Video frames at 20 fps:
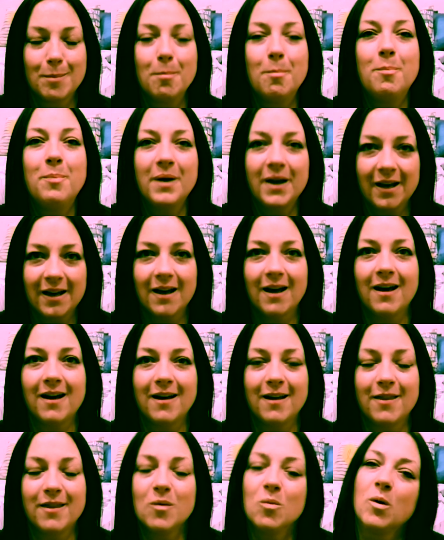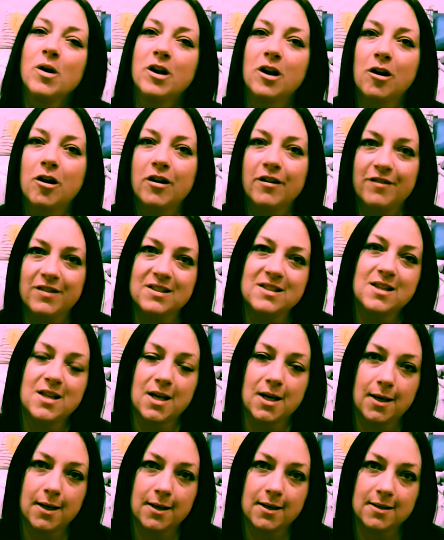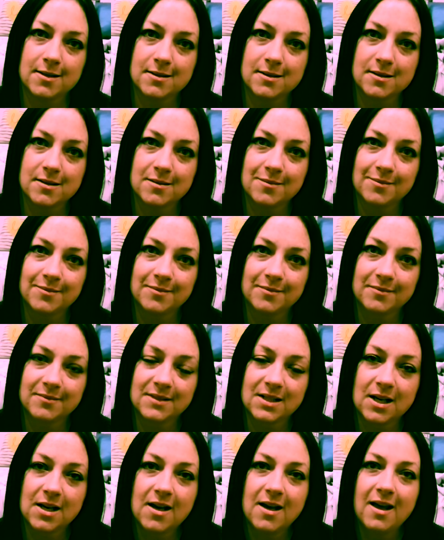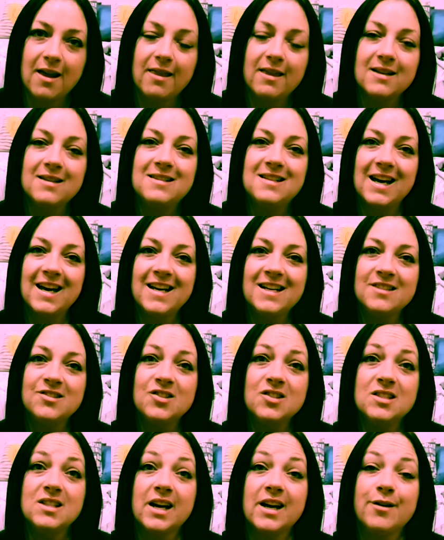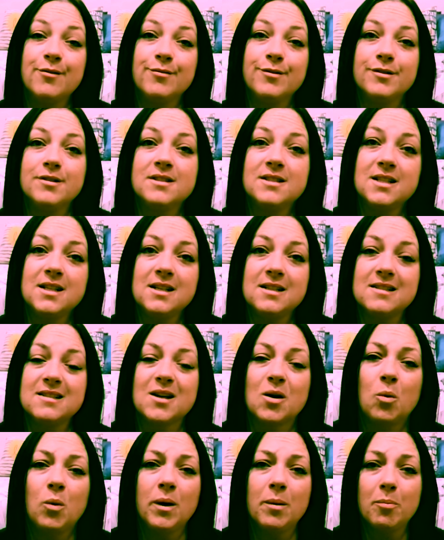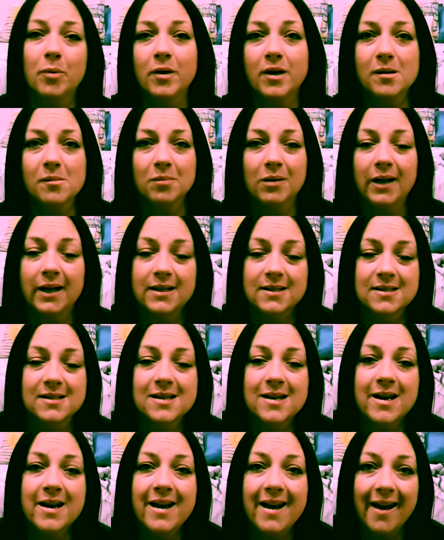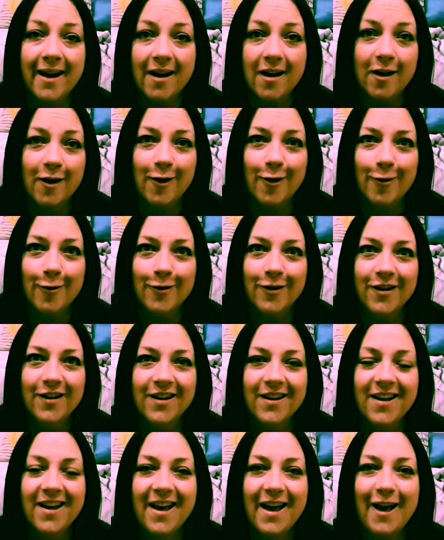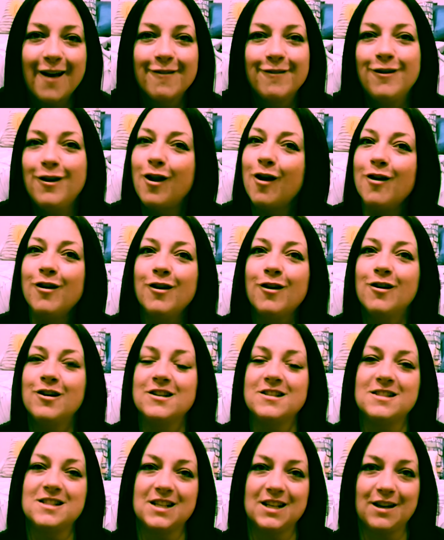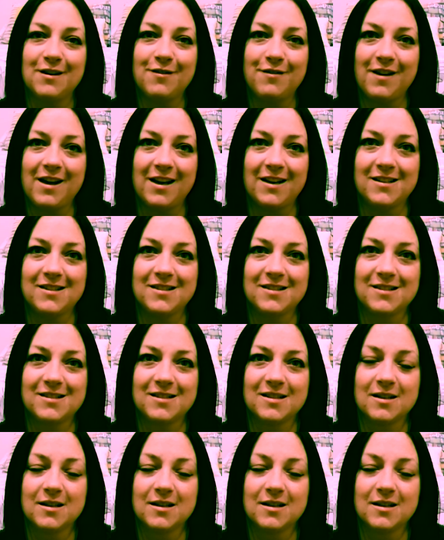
bigger than what a lot of us think it is. The day to day routines that we put in place now have long lasting effects.